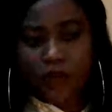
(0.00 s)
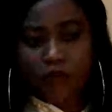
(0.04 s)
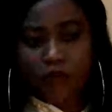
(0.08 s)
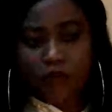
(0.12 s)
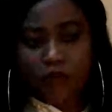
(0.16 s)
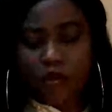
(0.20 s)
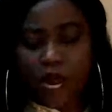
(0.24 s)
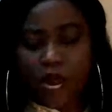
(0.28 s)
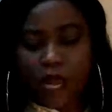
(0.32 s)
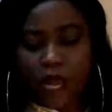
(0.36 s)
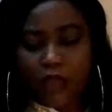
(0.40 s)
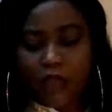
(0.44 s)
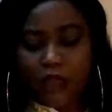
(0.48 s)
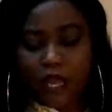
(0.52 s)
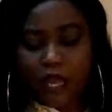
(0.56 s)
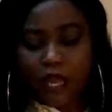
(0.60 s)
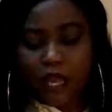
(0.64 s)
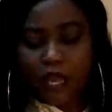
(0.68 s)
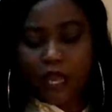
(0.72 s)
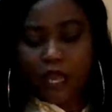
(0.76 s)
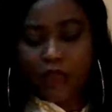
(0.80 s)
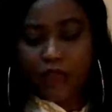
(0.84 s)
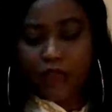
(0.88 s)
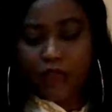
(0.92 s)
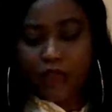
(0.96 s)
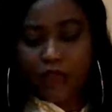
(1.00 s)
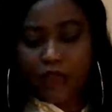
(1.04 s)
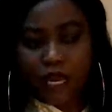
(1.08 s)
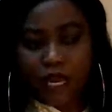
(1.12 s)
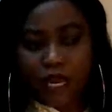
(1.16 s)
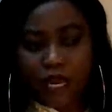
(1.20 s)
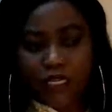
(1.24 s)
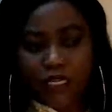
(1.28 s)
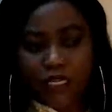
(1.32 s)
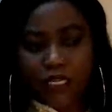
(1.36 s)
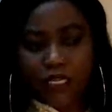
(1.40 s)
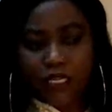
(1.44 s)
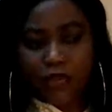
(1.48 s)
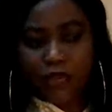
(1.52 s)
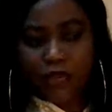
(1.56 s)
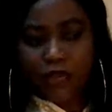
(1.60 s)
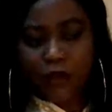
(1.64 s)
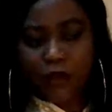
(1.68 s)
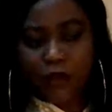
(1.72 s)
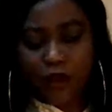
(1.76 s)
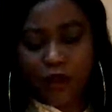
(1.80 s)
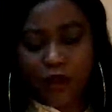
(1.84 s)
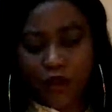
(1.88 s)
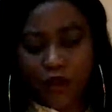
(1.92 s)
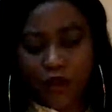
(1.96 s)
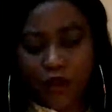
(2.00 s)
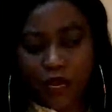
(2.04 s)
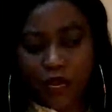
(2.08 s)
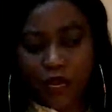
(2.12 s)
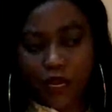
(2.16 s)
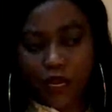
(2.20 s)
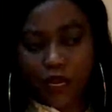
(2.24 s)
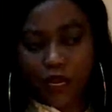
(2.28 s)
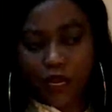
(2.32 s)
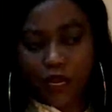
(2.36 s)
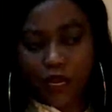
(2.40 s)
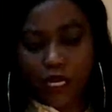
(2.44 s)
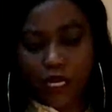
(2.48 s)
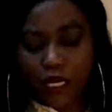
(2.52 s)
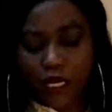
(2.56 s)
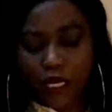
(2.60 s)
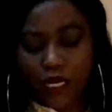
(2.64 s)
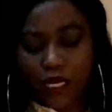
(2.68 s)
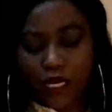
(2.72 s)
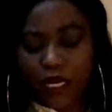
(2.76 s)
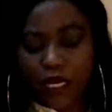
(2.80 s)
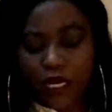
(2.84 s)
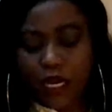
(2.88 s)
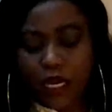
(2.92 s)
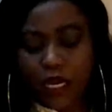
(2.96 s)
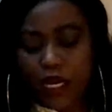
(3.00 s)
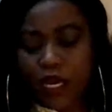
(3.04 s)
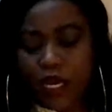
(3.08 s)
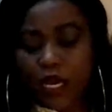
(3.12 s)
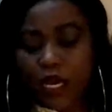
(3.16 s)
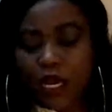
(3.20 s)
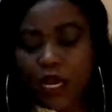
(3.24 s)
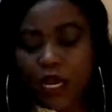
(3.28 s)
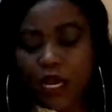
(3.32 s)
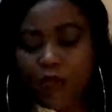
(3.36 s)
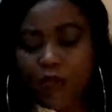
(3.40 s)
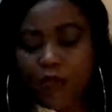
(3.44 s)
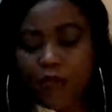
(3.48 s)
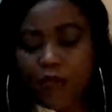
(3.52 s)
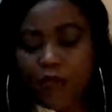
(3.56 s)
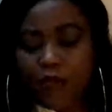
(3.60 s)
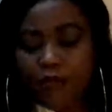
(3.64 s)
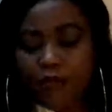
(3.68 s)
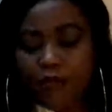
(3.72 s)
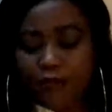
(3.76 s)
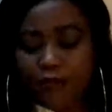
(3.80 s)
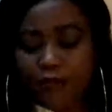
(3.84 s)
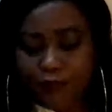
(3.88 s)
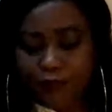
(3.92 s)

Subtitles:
but I never know anything about her.